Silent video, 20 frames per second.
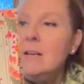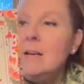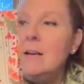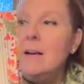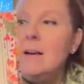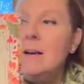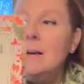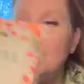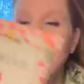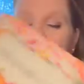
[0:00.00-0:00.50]

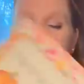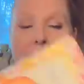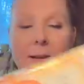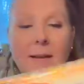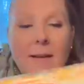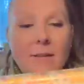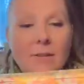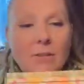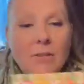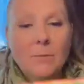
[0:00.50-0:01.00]
but
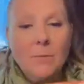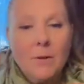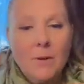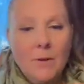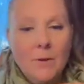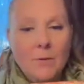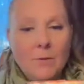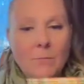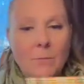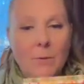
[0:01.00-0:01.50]
it's just one of
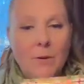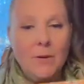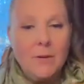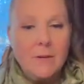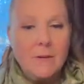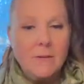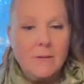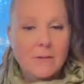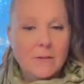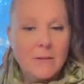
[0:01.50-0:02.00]
those
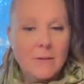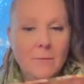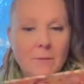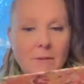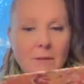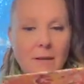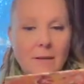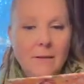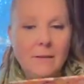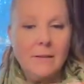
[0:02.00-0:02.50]
books. It was
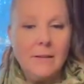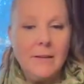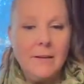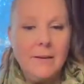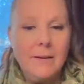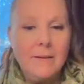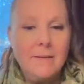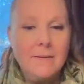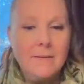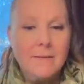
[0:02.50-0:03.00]
on
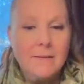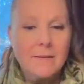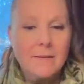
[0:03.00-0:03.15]
clearance.